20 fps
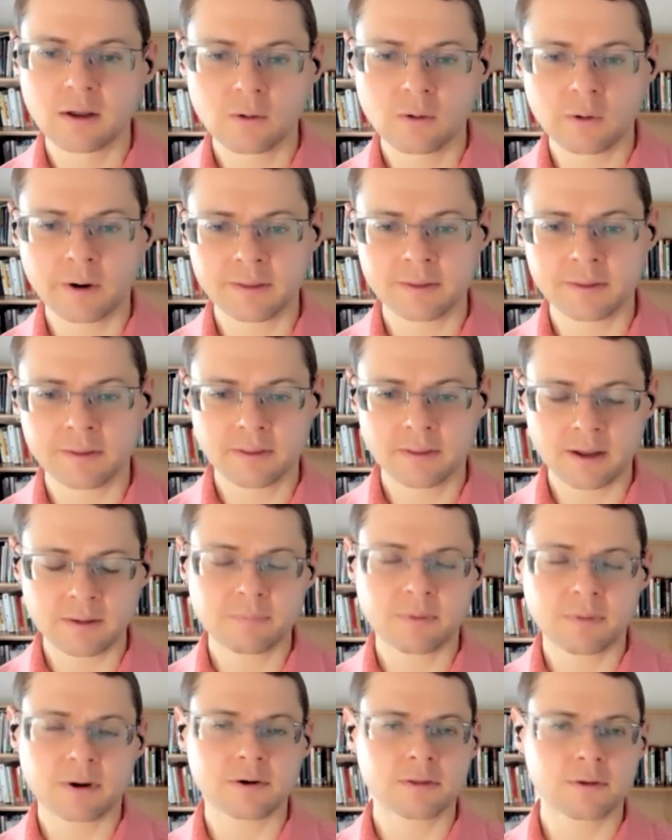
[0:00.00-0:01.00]
when
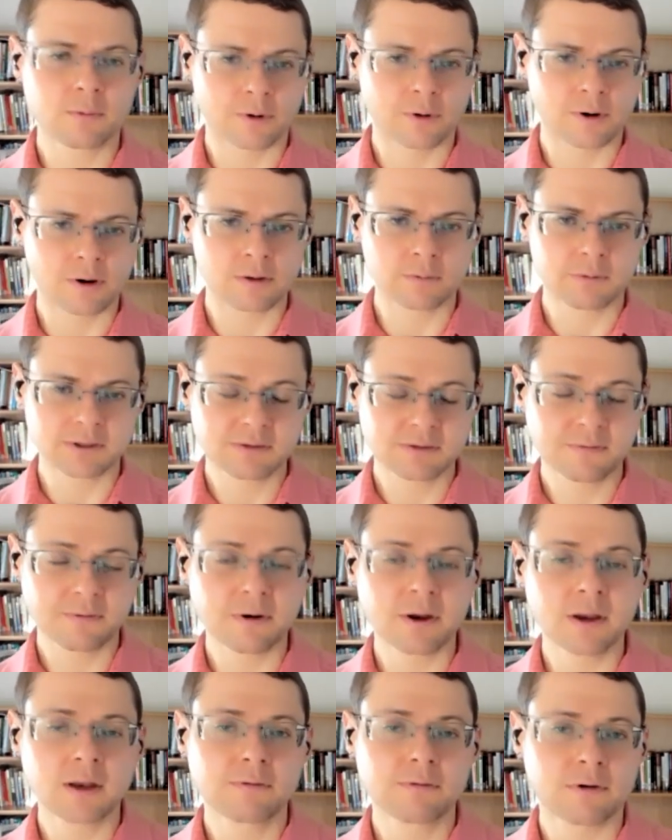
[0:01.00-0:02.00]
that part of the world was
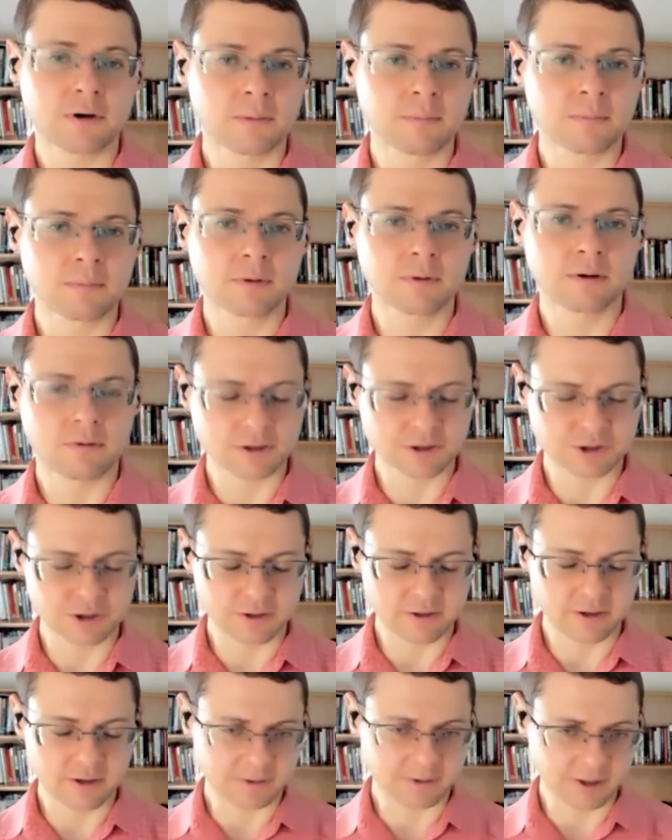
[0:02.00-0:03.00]
freed from
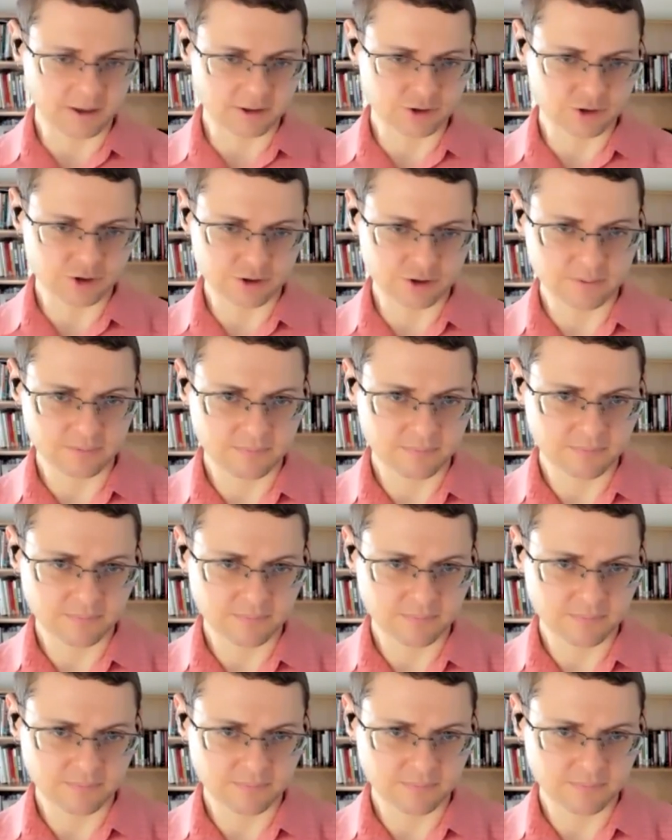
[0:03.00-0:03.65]
Russian domination.